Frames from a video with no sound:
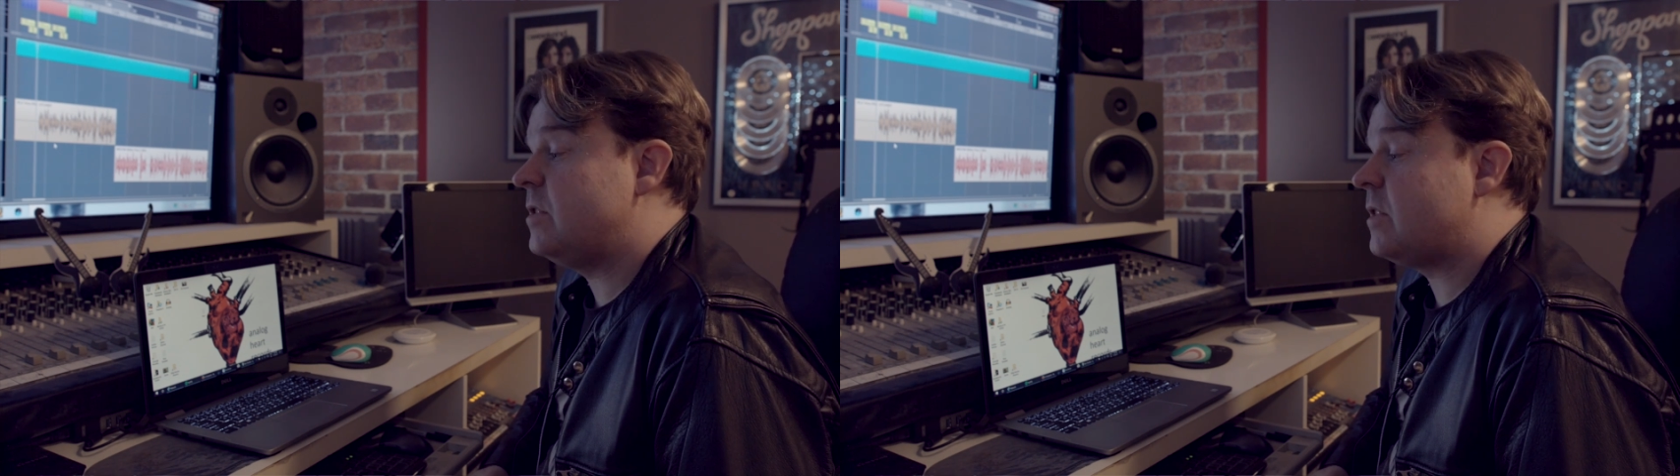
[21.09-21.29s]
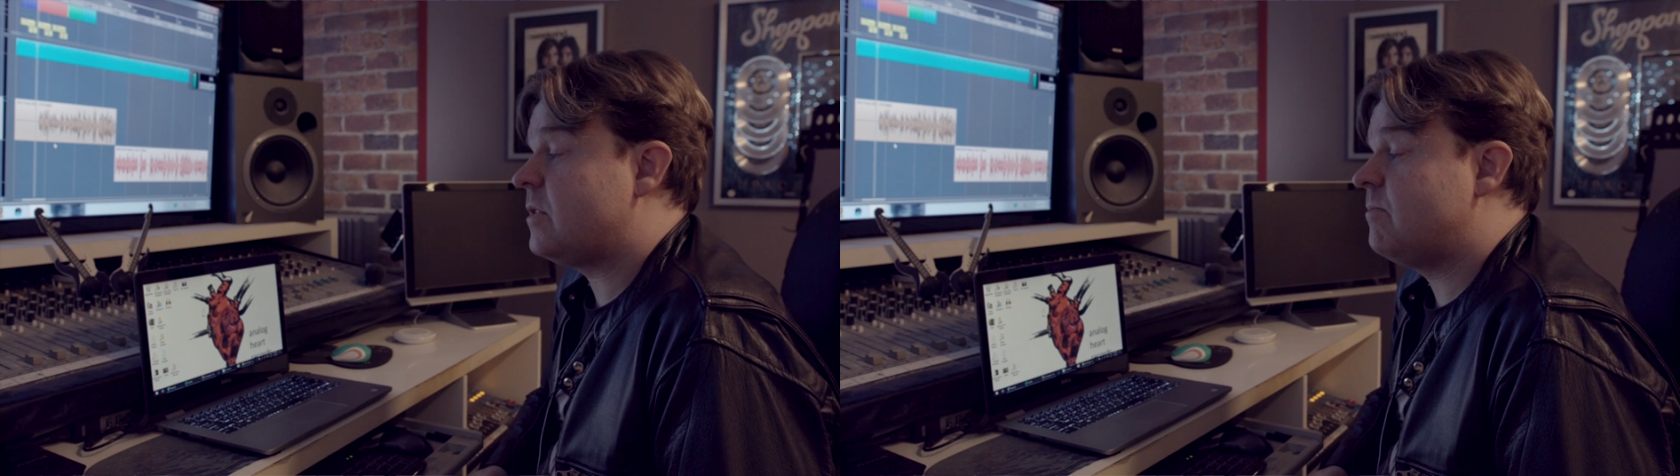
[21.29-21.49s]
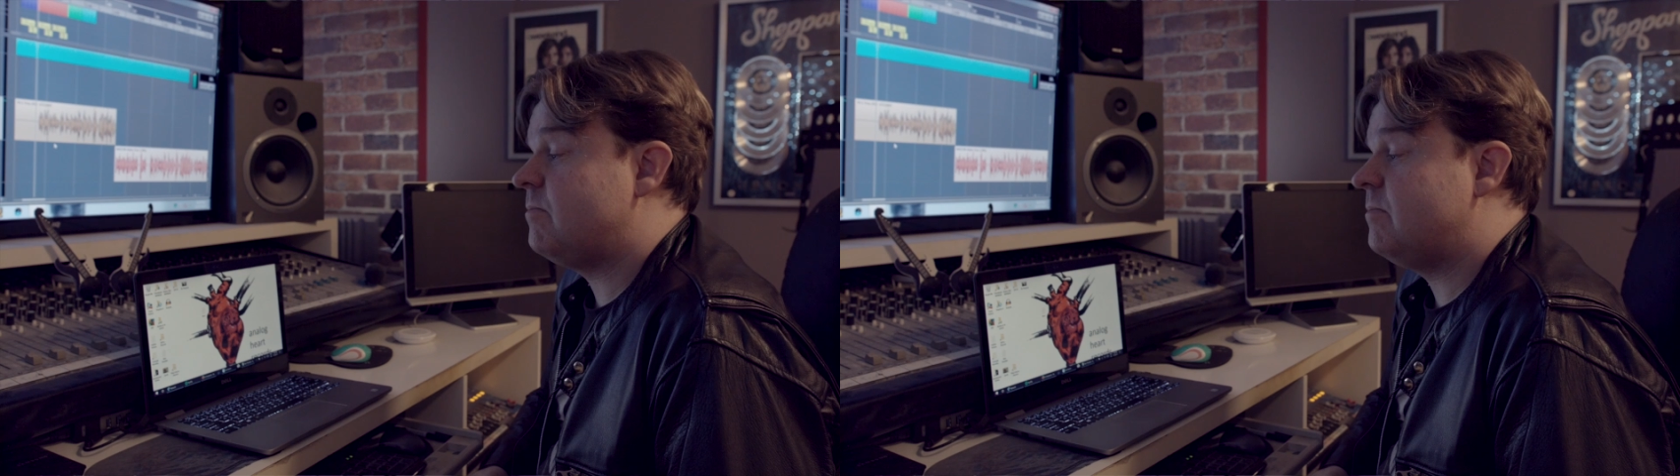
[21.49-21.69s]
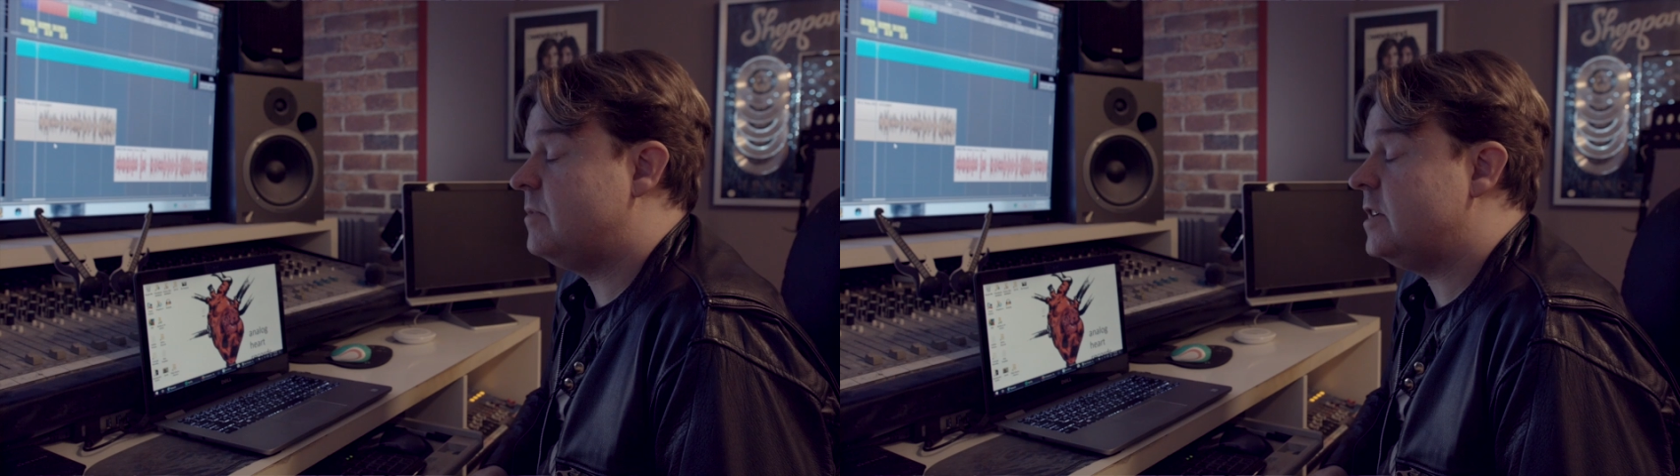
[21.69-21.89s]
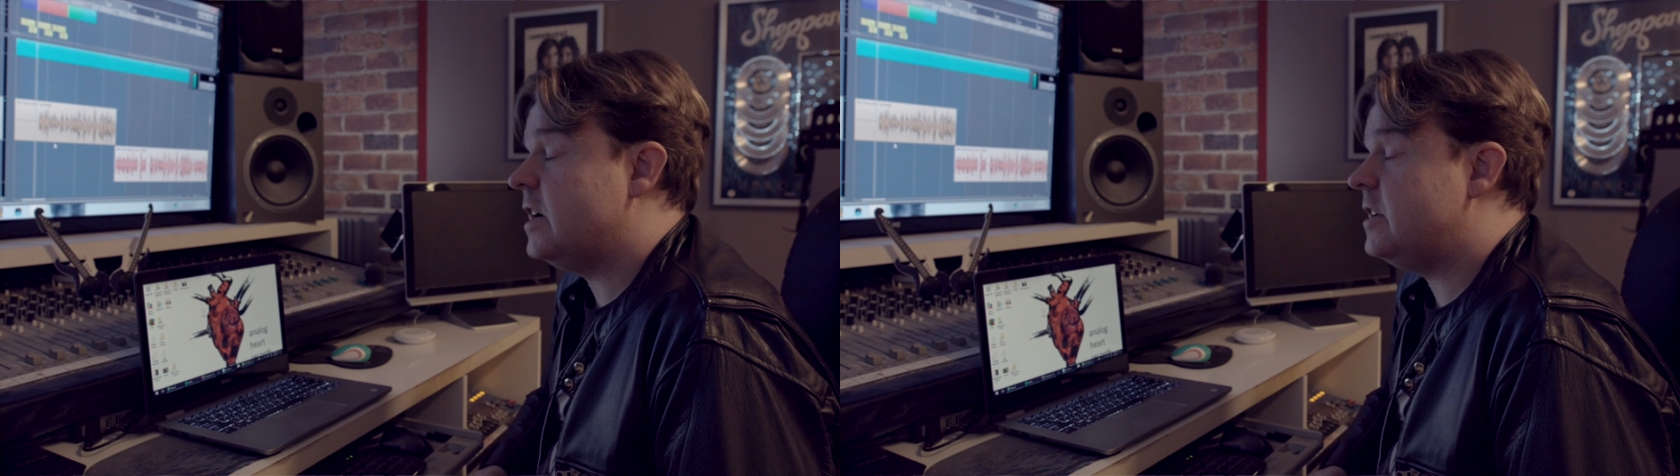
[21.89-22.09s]
with
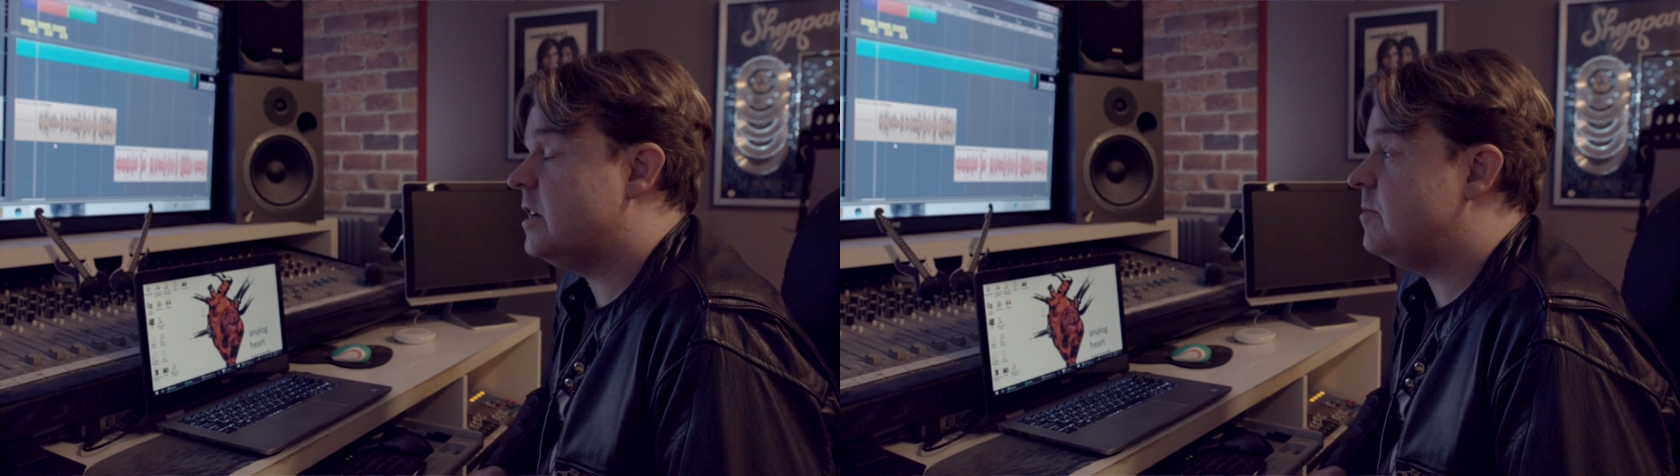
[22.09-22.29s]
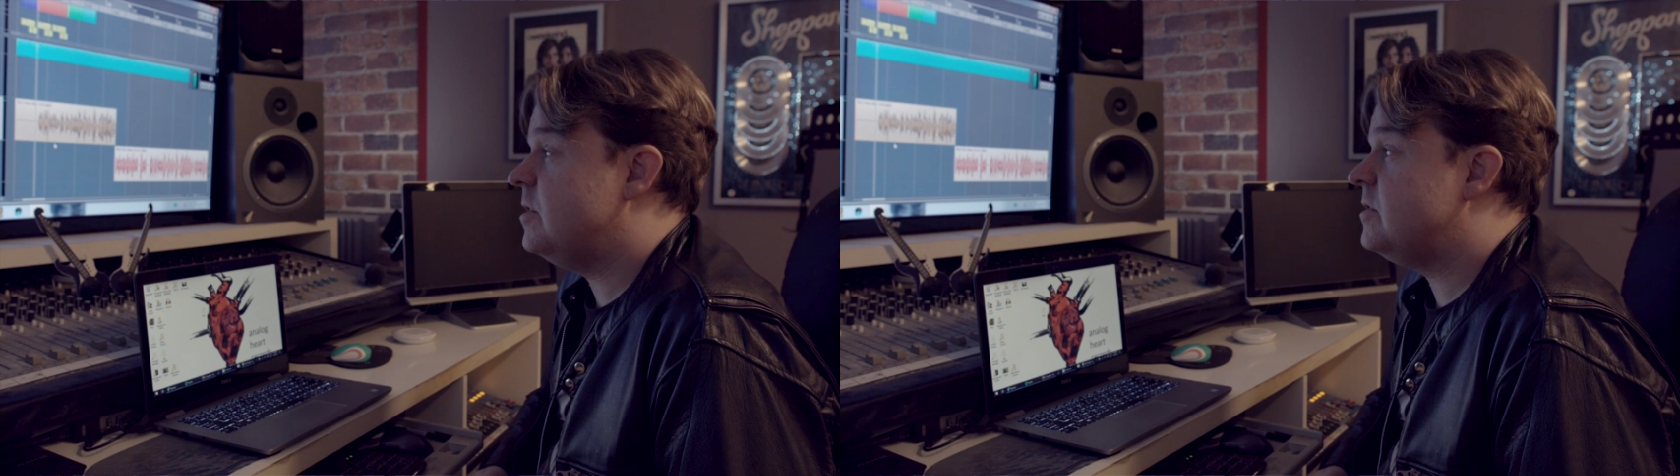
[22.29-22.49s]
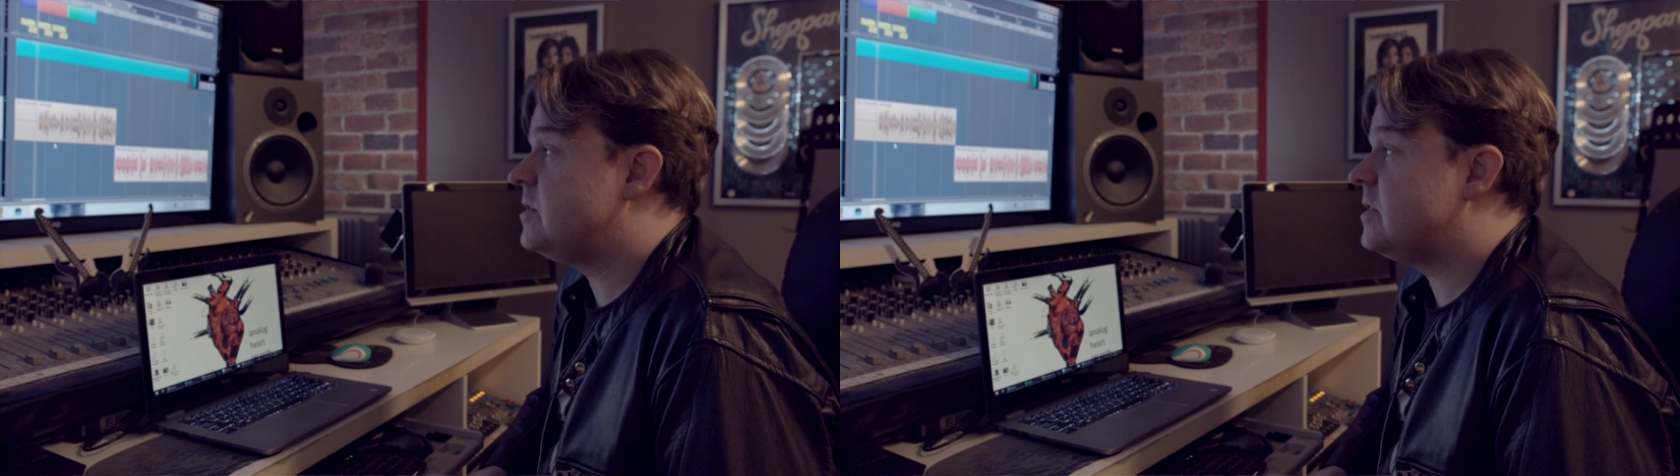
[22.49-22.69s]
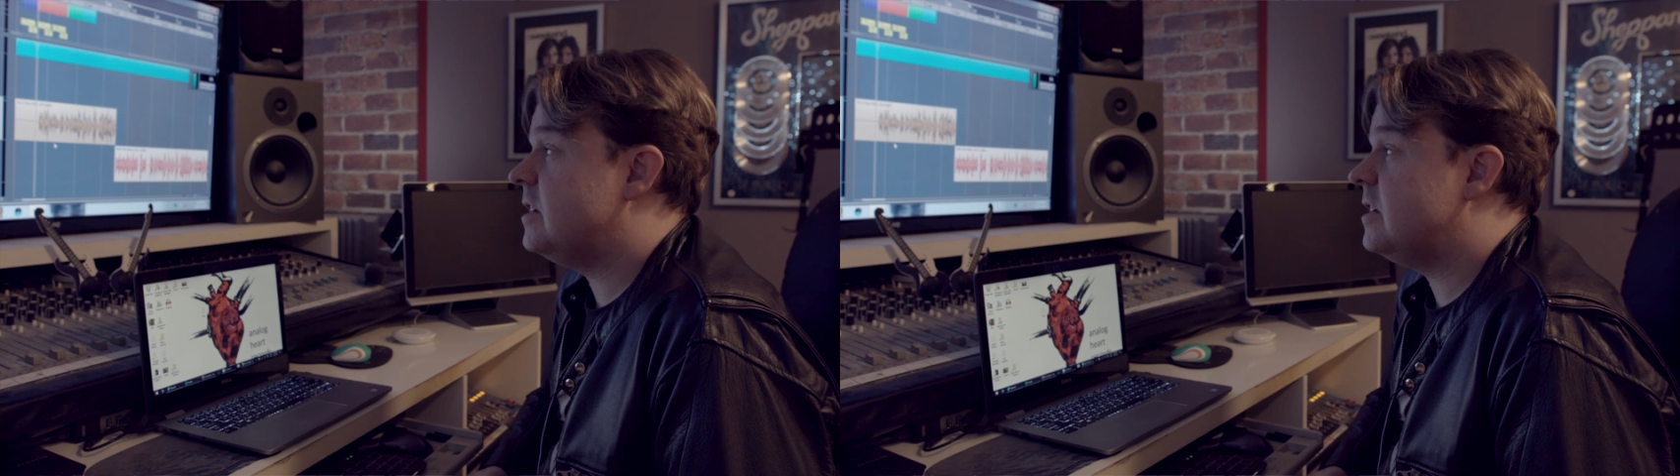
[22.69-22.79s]
DAWs.